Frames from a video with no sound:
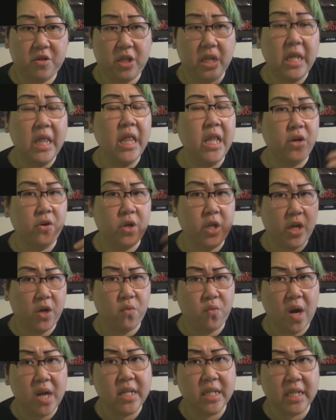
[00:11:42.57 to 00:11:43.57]
she literally
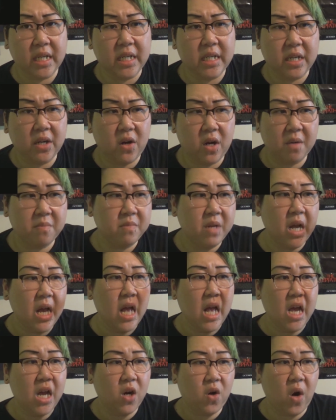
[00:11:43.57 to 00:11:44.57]
runs into him.
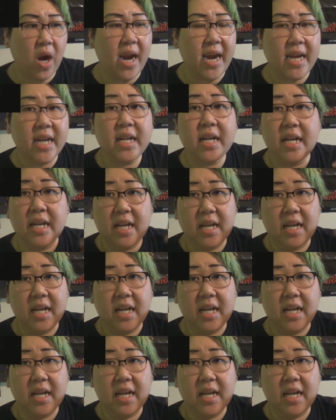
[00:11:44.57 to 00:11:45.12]
Great.